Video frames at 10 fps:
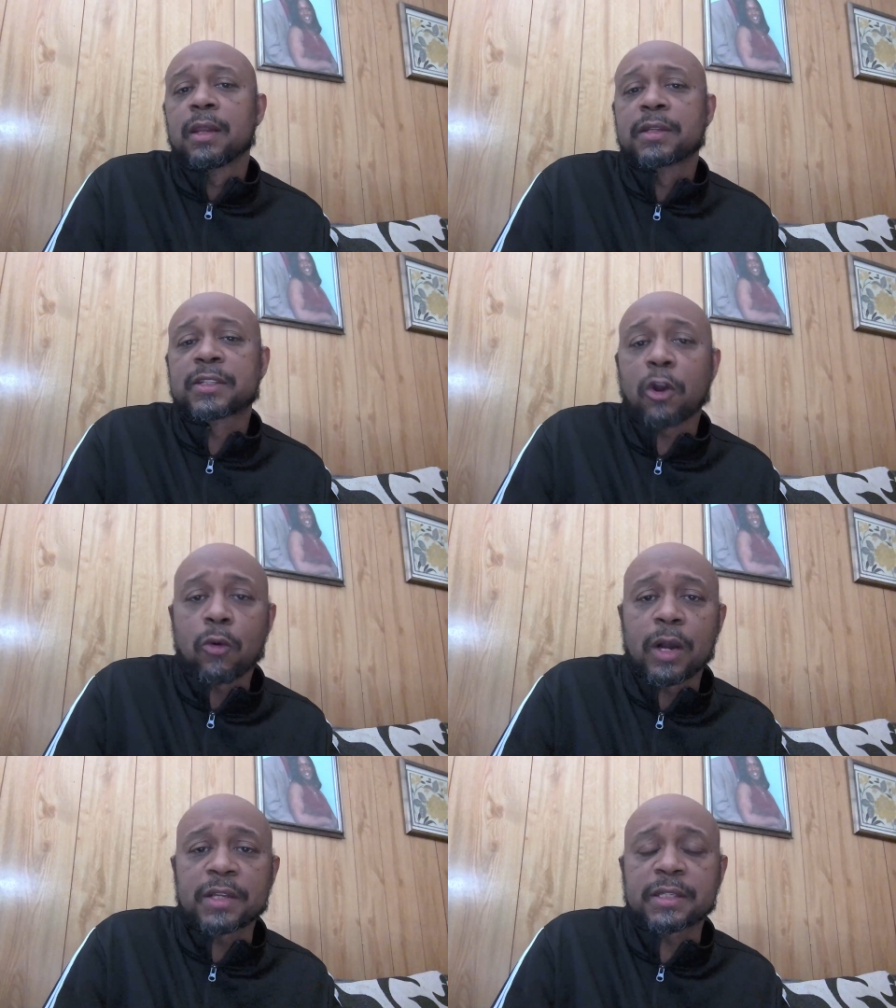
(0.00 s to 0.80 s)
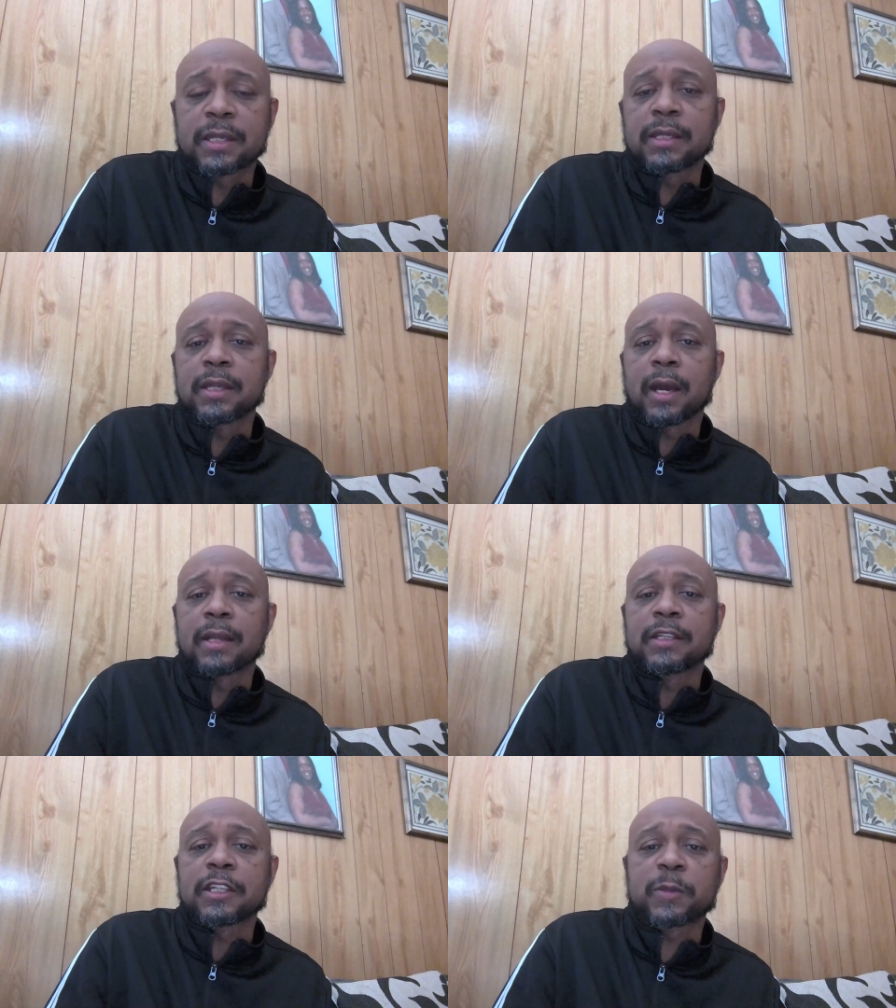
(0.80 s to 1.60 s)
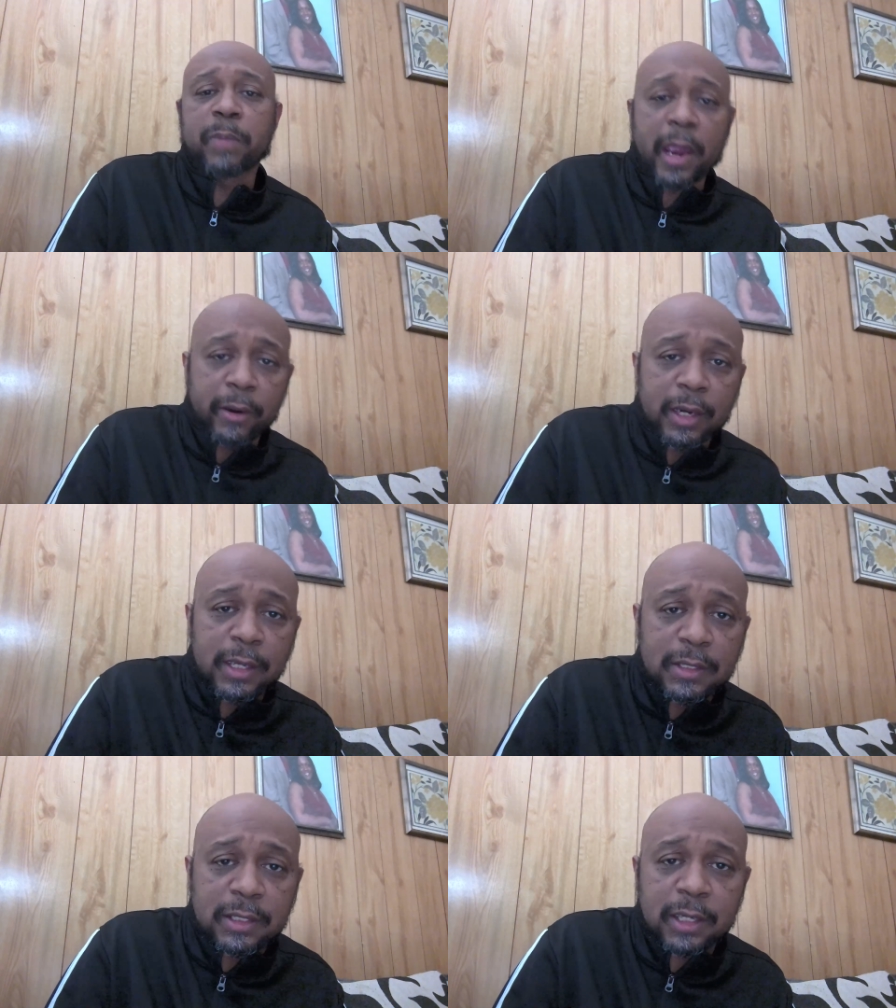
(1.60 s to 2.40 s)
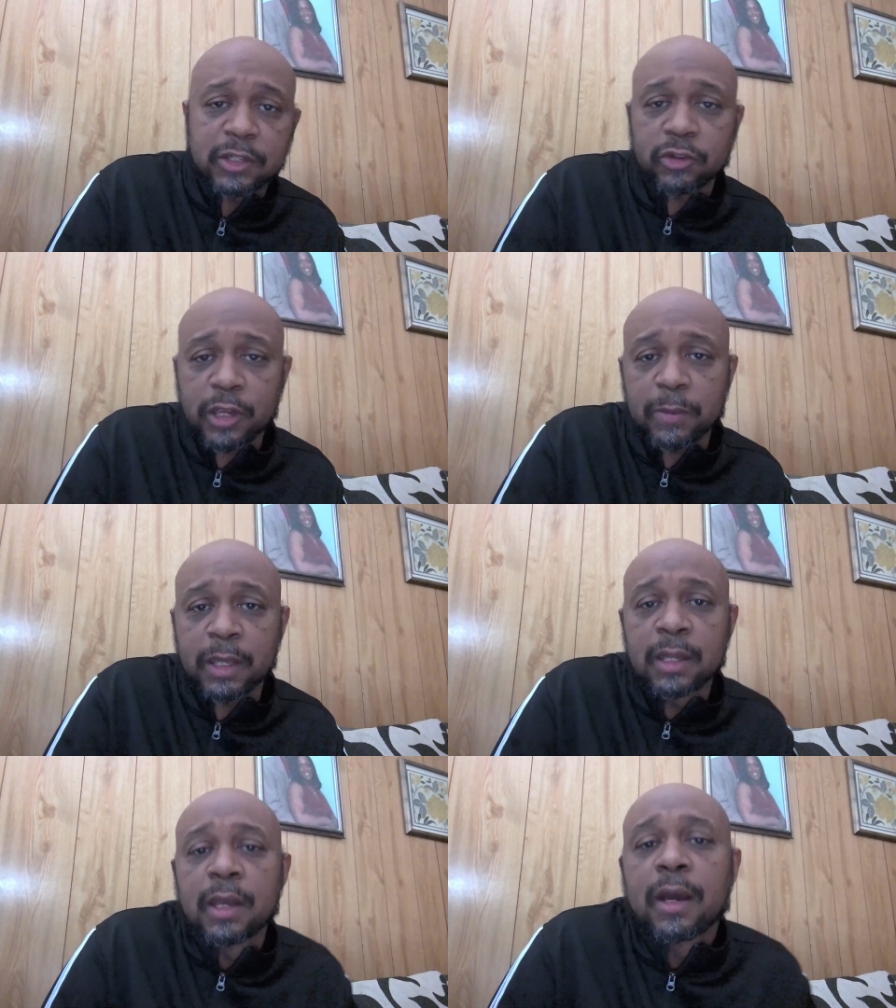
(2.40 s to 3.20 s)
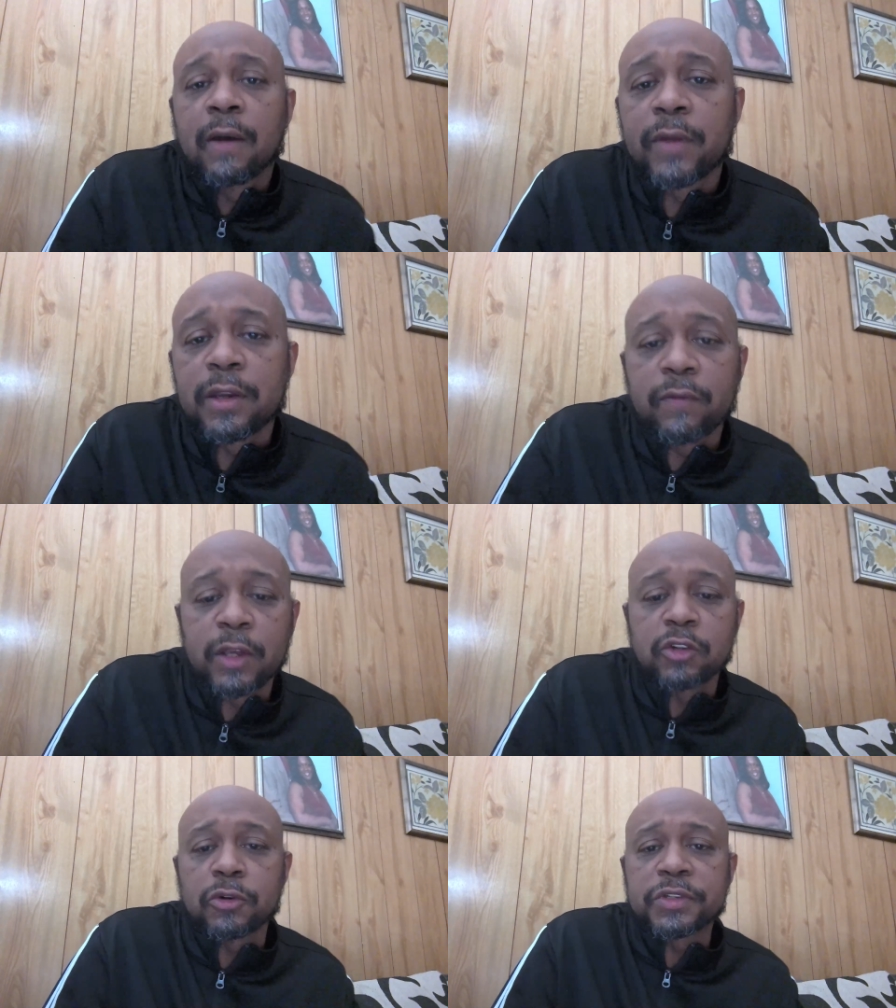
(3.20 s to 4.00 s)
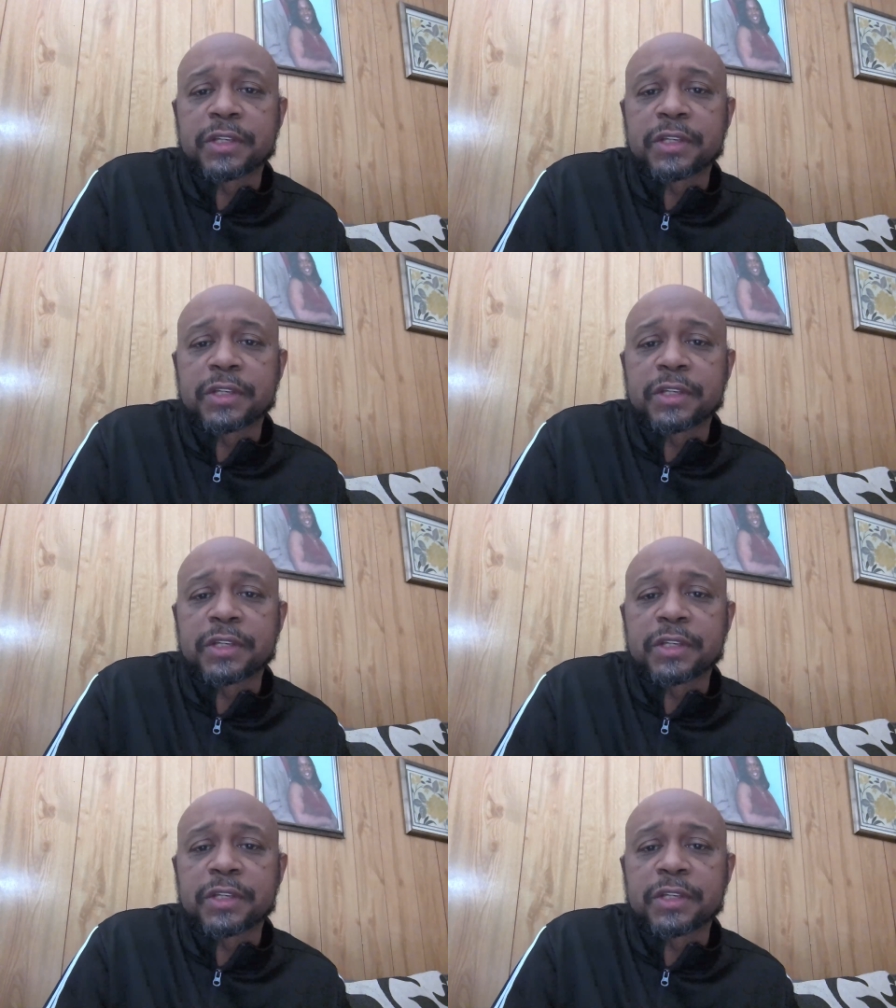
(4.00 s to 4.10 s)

show us the uh, disparities in treatment of individuals.